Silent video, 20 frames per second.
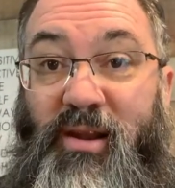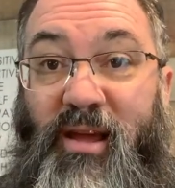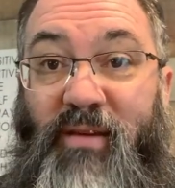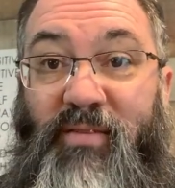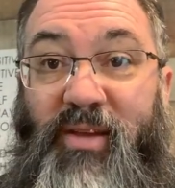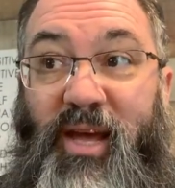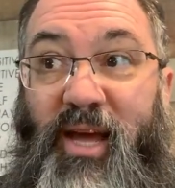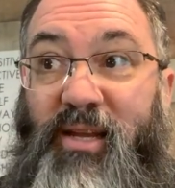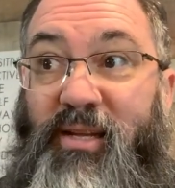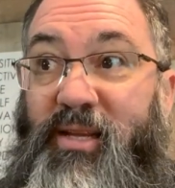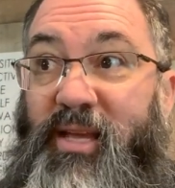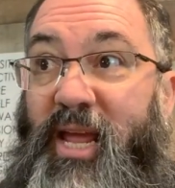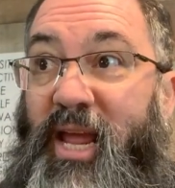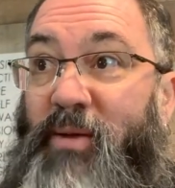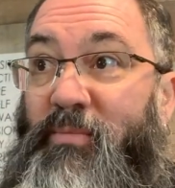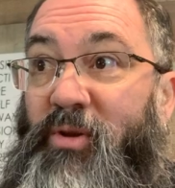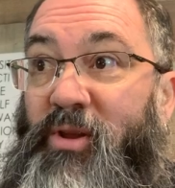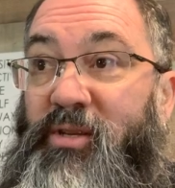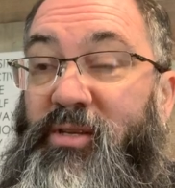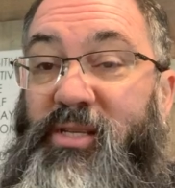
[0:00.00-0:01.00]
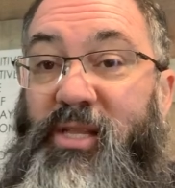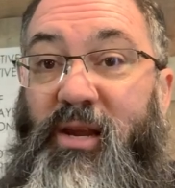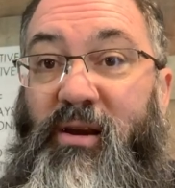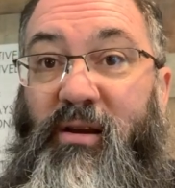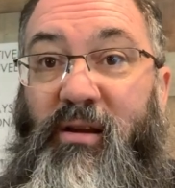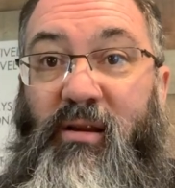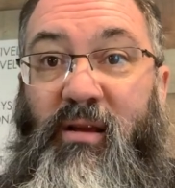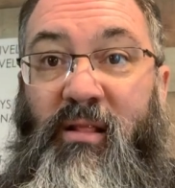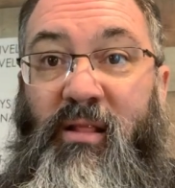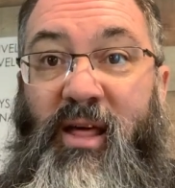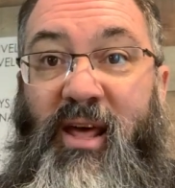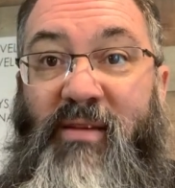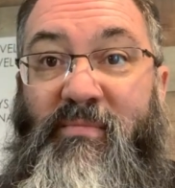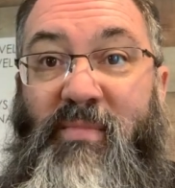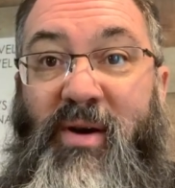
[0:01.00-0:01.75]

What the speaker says: I've got cameras that are a lot of